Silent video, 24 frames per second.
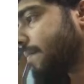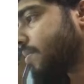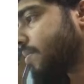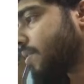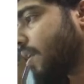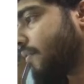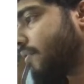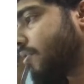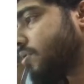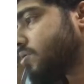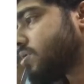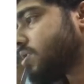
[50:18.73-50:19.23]

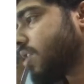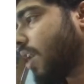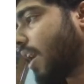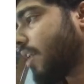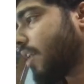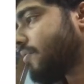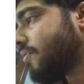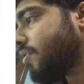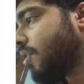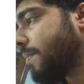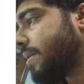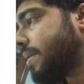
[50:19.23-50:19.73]
if you
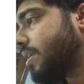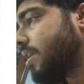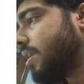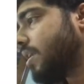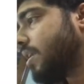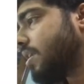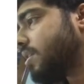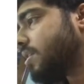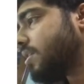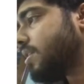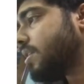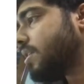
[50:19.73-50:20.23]
start from here
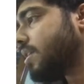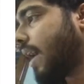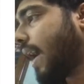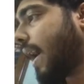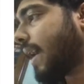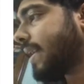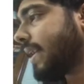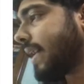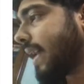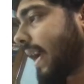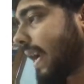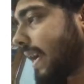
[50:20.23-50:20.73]

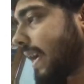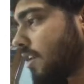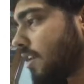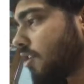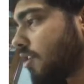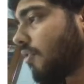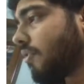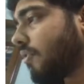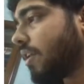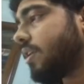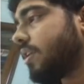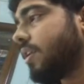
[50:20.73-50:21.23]
and end
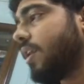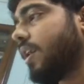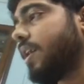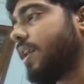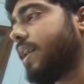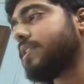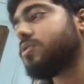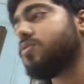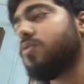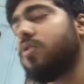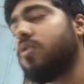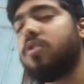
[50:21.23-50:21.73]
over here, it
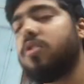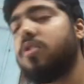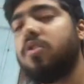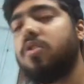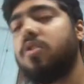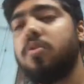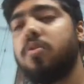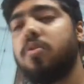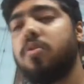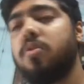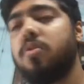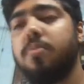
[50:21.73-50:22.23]
is going to be
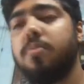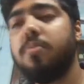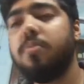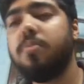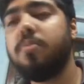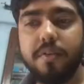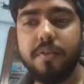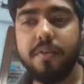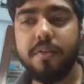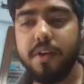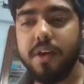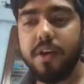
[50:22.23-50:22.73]
there.
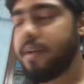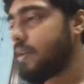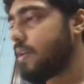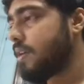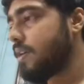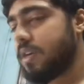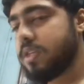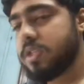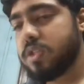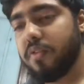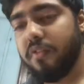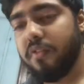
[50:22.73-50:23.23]
Okay,
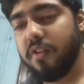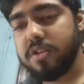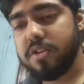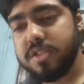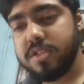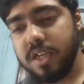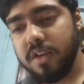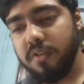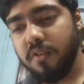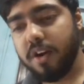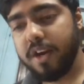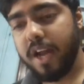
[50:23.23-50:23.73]
so for
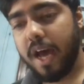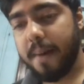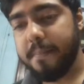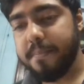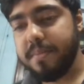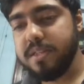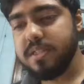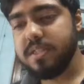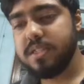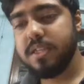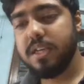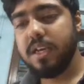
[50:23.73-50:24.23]
C what
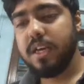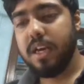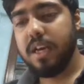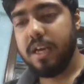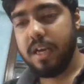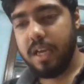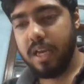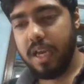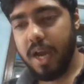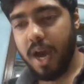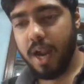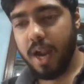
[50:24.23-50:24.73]
happens,
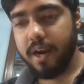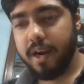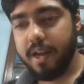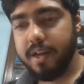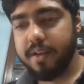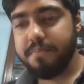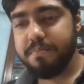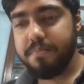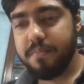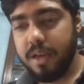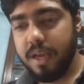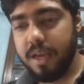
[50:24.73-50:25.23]

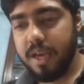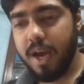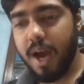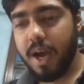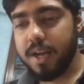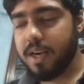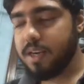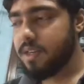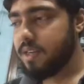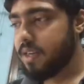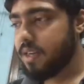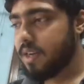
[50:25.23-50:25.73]

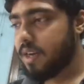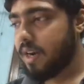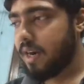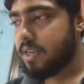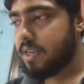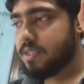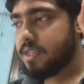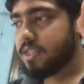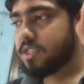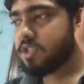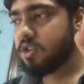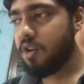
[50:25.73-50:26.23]
ARR
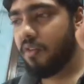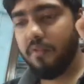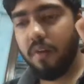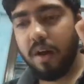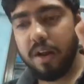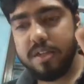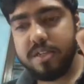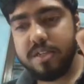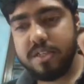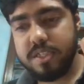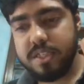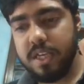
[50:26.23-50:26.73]
consists of
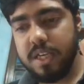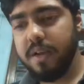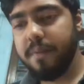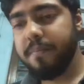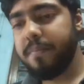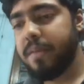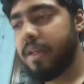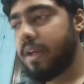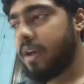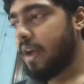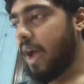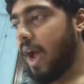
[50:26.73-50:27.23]
1C
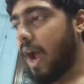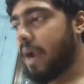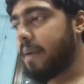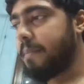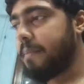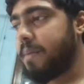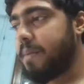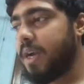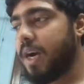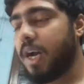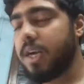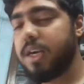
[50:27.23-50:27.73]

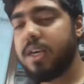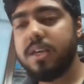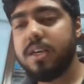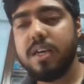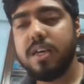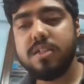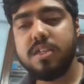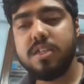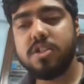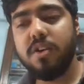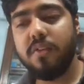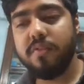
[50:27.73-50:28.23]
and BRR
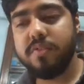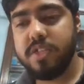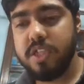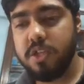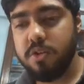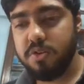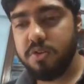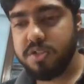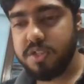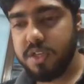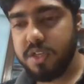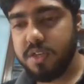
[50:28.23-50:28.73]
consists of
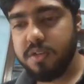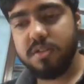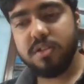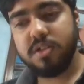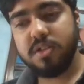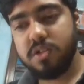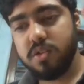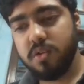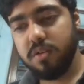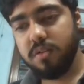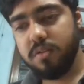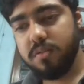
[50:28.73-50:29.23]
0C.
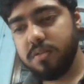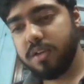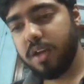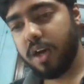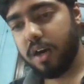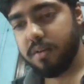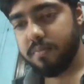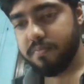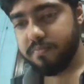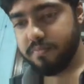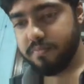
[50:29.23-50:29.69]
So yeah,